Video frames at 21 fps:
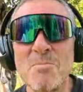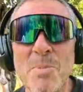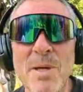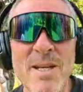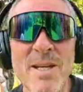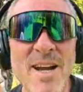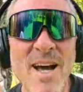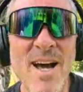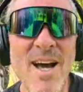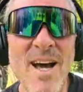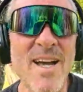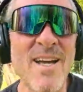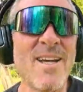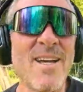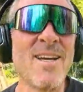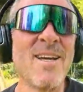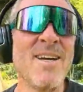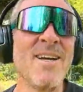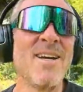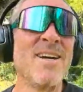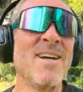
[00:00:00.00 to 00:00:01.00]
in
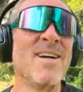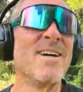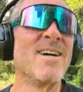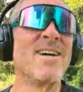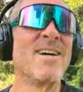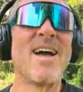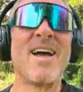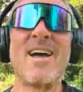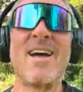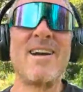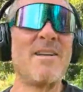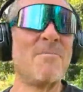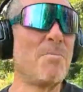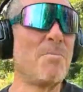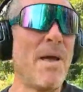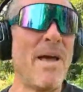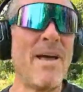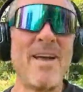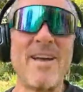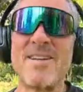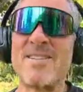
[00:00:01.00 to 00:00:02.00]
pDAI and it
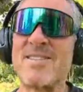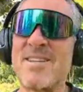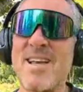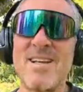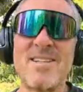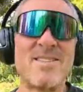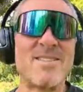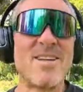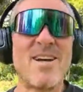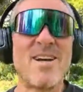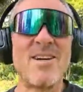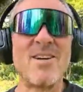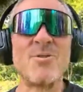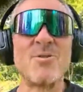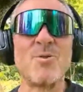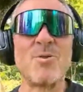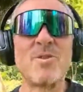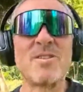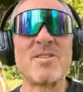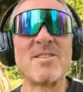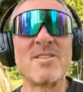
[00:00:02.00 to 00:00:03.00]
pegs, that's
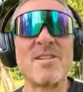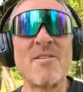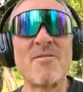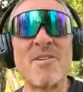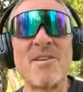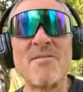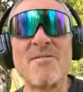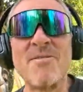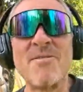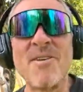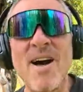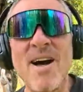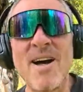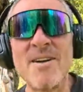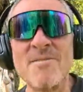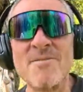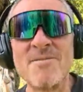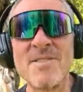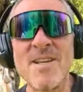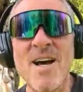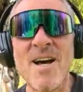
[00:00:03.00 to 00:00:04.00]

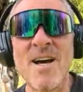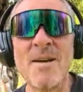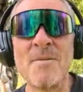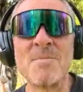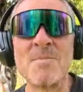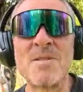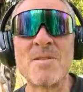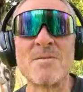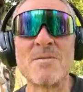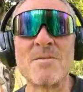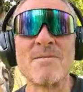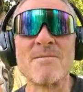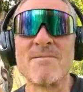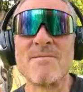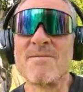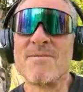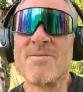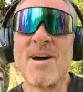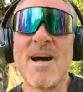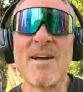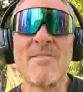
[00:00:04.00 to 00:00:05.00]
175 times
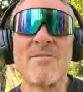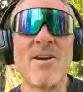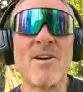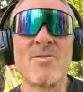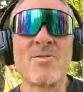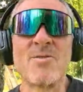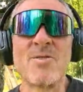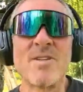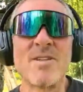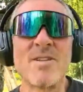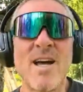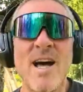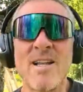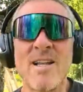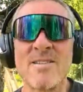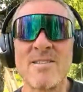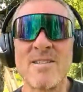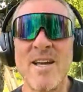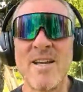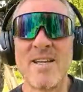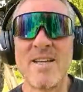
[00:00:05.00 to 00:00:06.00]
500.
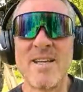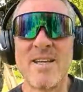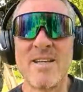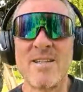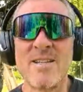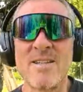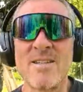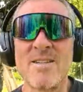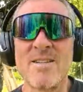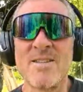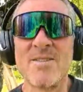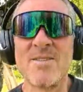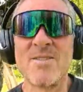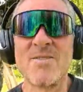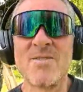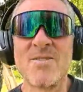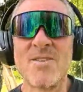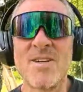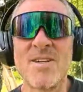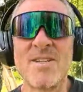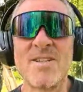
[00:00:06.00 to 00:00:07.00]
I'll take it,
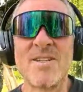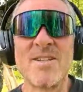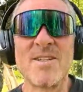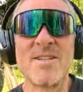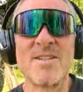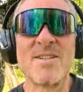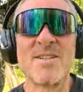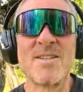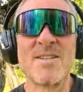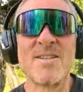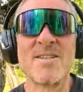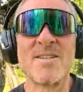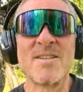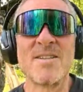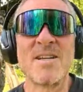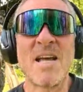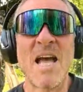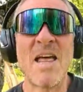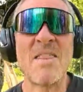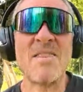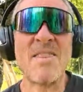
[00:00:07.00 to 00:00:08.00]
right?
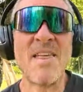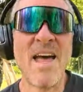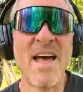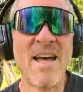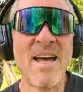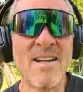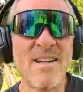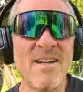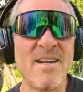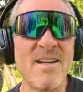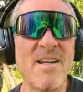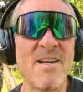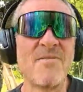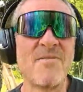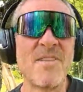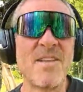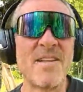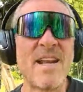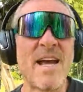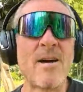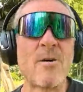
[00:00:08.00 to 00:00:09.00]
And then
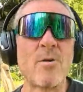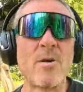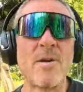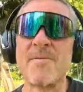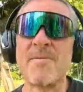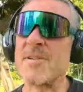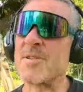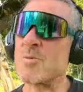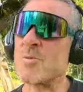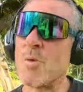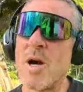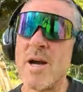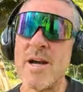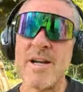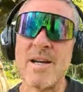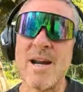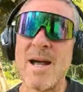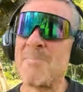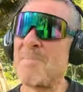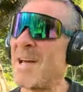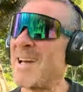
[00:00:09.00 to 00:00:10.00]
if the narrative is
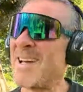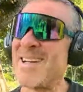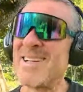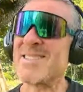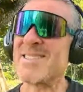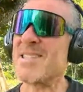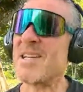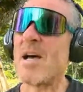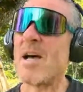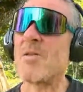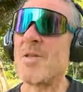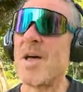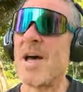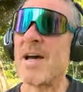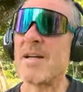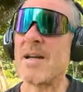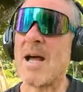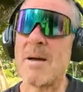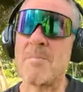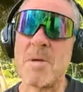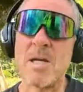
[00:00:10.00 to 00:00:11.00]
right, I'm not going to sell
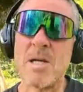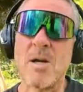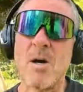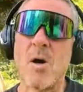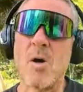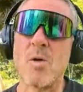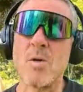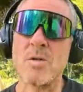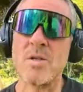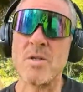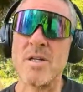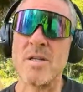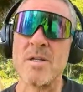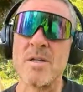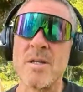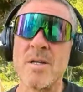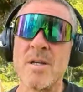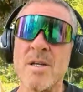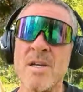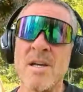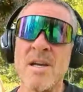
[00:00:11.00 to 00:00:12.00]
that. I'm going to hold it.
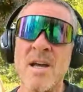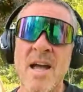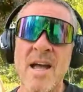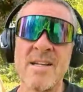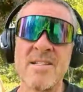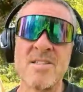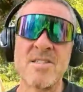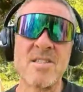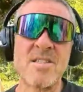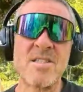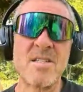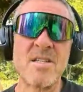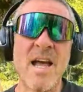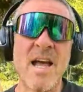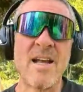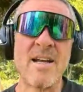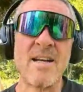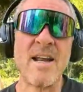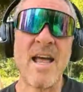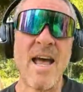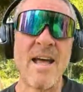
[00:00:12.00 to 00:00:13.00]

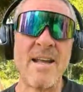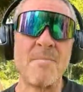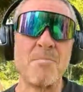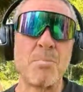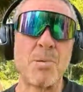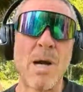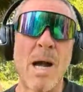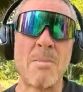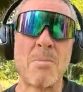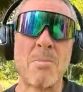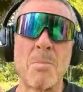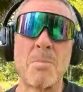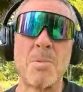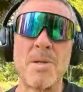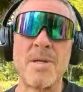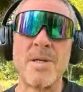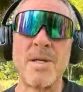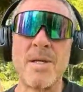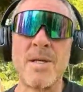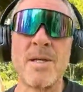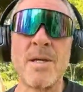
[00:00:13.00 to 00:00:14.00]
And
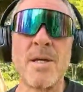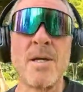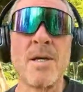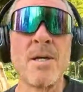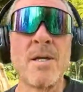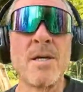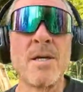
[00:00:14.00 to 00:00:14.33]
probably